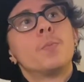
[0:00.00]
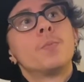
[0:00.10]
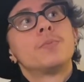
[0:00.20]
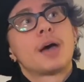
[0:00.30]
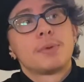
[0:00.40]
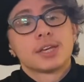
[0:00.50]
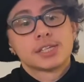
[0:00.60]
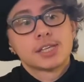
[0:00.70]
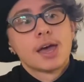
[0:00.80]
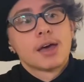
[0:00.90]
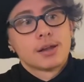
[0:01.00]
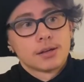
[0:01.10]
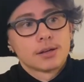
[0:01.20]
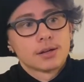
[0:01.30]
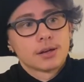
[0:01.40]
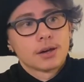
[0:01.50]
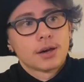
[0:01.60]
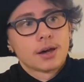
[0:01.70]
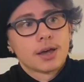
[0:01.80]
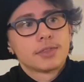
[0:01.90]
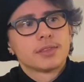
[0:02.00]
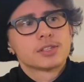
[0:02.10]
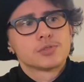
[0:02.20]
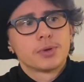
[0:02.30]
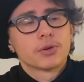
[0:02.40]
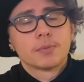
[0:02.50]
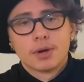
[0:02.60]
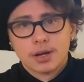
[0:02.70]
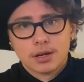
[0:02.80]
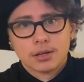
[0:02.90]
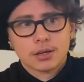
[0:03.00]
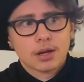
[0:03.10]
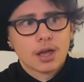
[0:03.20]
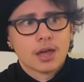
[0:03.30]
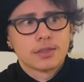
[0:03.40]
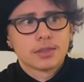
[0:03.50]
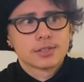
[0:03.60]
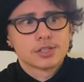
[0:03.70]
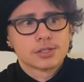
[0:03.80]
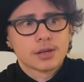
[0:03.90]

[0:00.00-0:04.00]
That being said, I think this is bigger than money. I think this is